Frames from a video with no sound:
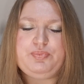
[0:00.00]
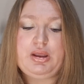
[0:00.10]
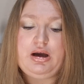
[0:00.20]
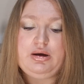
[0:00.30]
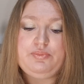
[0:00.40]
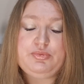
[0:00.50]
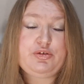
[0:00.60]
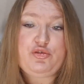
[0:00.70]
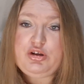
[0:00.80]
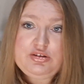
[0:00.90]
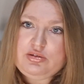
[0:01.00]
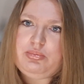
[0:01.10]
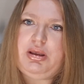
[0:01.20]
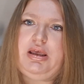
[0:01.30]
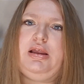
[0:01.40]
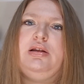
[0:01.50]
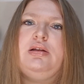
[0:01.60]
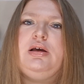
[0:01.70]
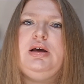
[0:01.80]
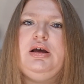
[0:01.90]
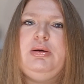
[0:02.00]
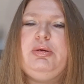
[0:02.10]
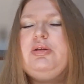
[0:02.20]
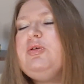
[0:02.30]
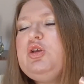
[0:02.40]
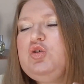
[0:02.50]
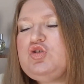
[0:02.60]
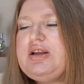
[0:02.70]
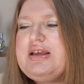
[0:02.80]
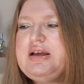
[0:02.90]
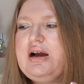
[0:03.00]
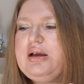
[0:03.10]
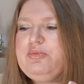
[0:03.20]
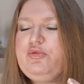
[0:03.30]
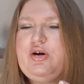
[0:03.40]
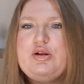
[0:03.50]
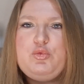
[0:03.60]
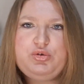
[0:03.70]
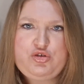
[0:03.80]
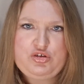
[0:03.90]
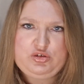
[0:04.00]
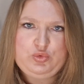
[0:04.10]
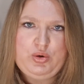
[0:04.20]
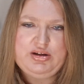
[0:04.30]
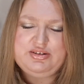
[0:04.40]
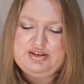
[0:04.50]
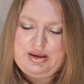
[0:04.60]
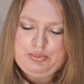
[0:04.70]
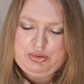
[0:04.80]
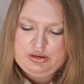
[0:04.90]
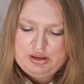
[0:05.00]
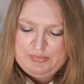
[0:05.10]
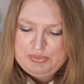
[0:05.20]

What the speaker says: The reason being, but usually I am fine with just one sample,